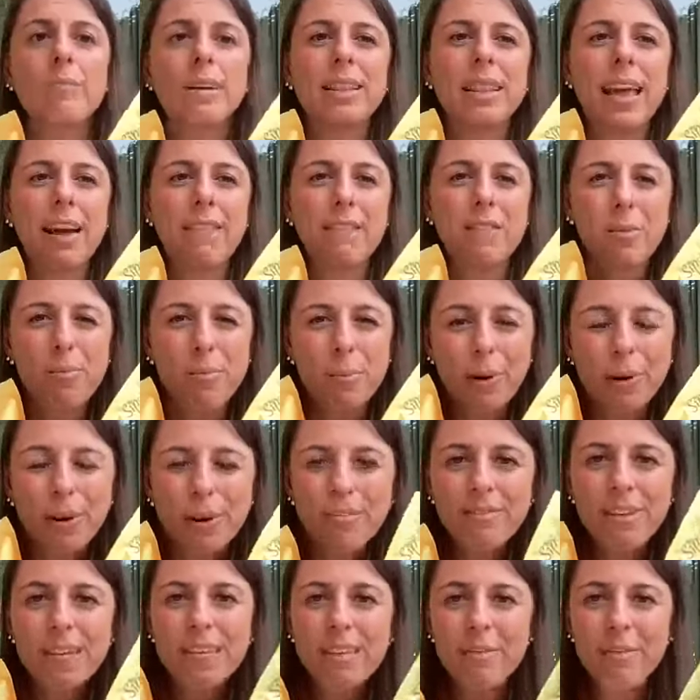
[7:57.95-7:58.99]
They have the
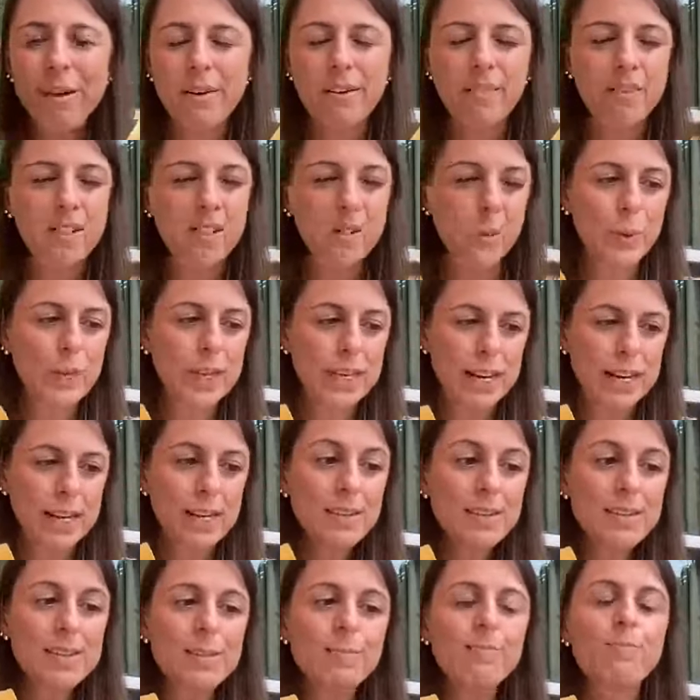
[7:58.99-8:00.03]
perfect amount of
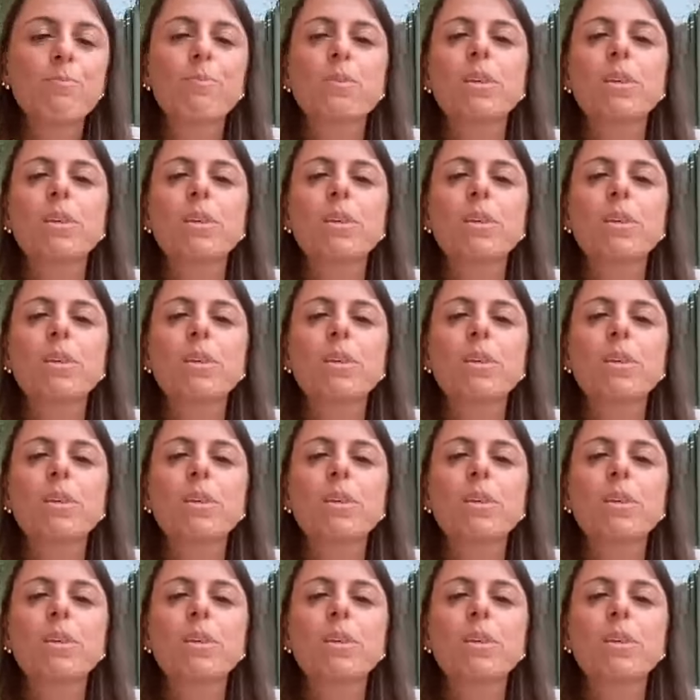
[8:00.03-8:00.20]
sweetness,